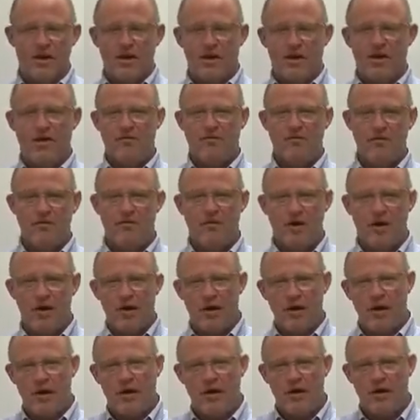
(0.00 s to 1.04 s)
Never be
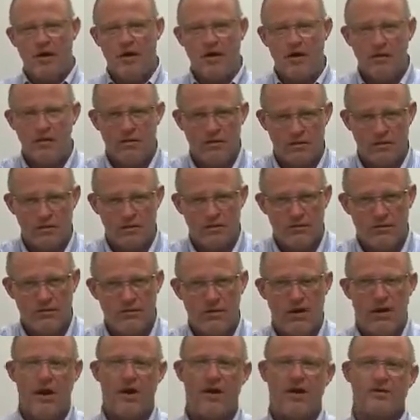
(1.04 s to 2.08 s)
a
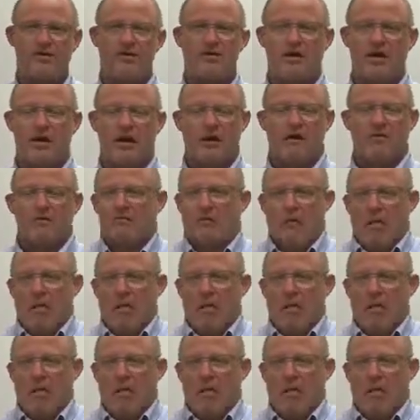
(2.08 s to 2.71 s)
handshake.